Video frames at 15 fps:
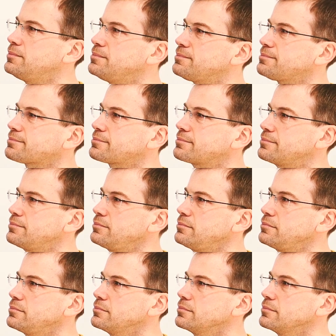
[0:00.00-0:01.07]

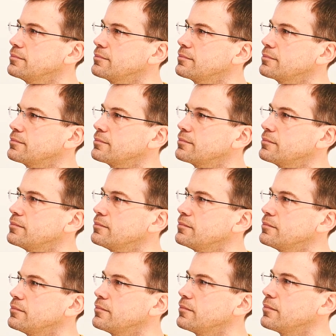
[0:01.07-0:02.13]

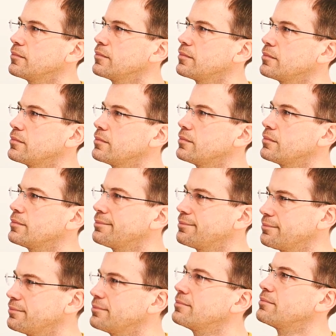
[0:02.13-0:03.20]

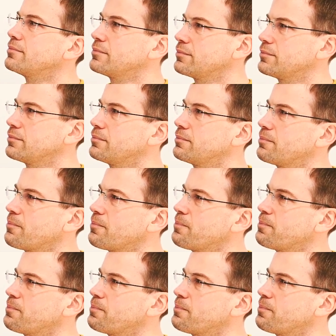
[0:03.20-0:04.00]
This person isn't speaking.